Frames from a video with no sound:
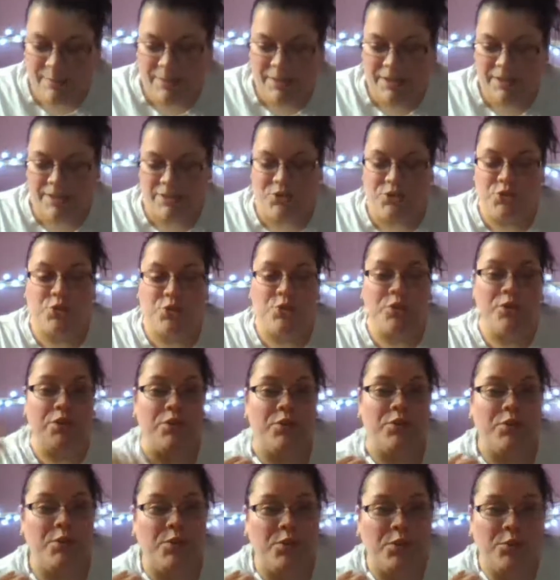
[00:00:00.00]
In
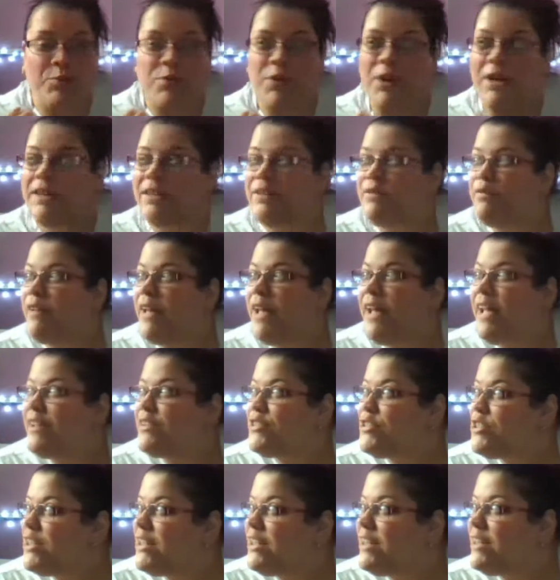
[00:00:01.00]
true Brenda
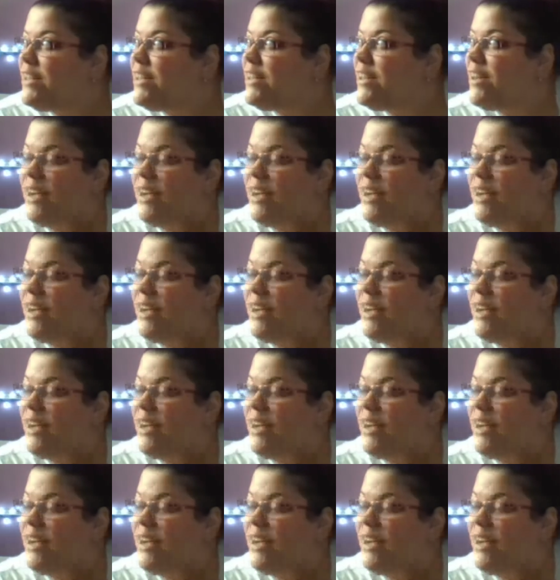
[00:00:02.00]
fashion,